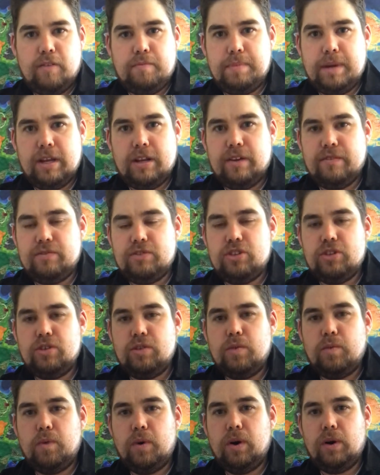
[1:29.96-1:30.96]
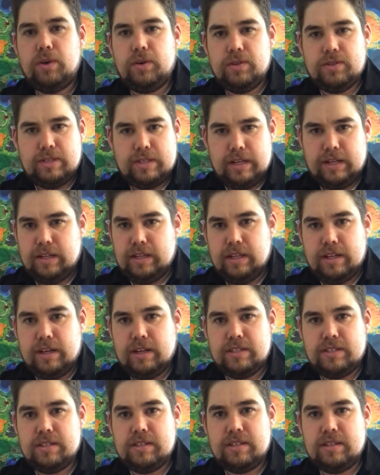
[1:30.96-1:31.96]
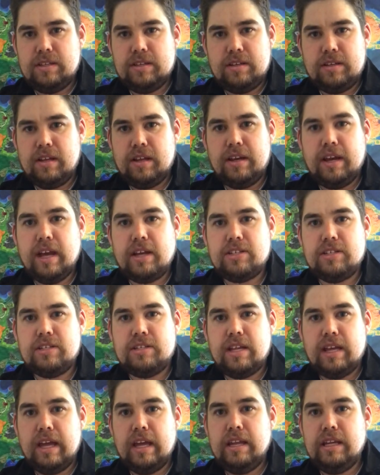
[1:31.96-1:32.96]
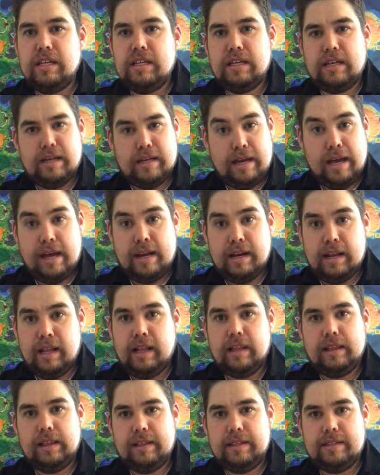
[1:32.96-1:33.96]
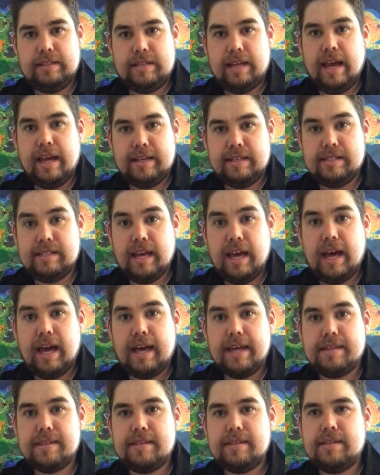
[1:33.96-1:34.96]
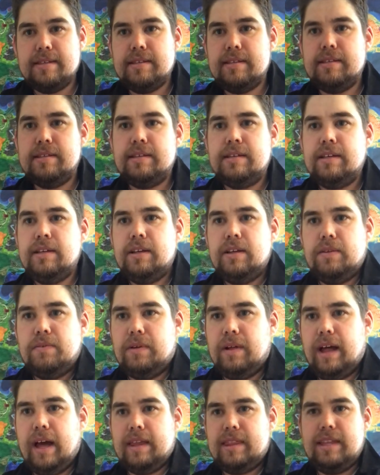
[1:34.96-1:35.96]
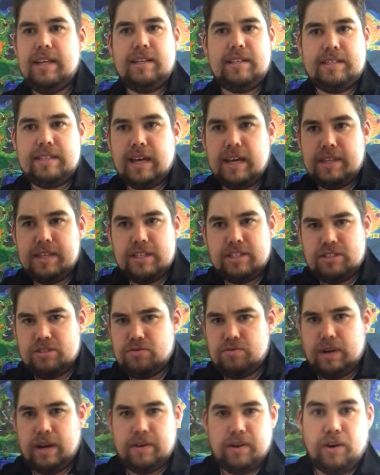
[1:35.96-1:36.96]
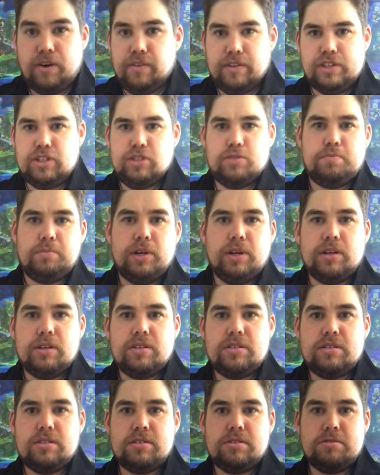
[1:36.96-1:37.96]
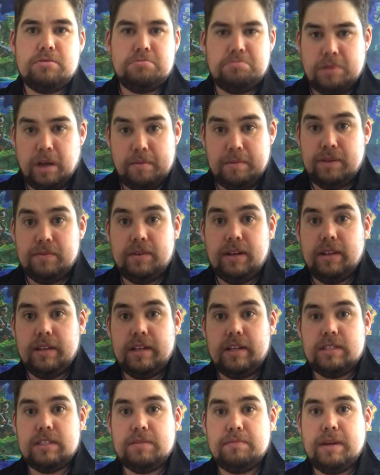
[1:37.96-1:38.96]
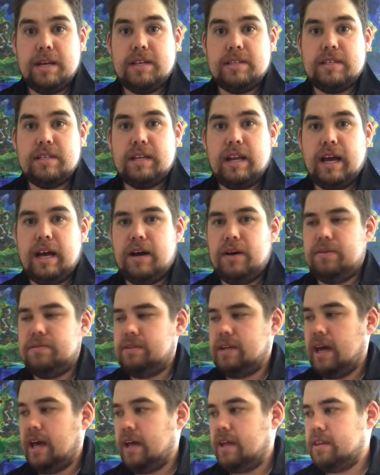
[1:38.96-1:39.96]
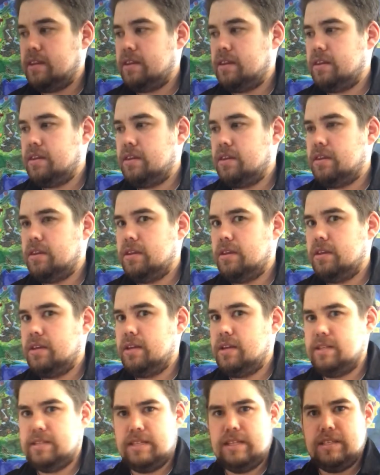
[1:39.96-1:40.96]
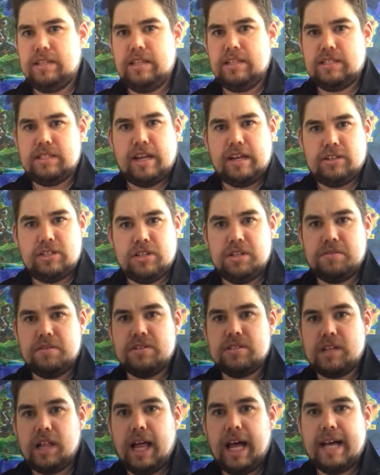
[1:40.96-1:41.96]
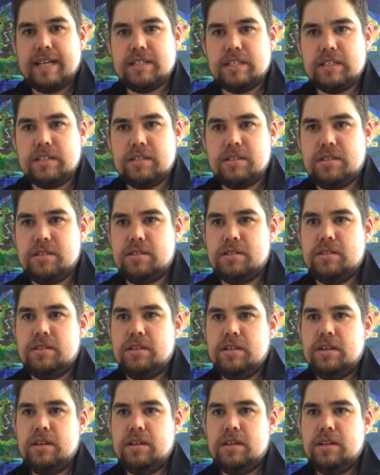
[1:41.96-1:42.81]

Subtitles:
being of two worlds, and there's connection to India and death. Well, I think death is throughout all these books. I mean, really, it's amazing how death is in these children's classics.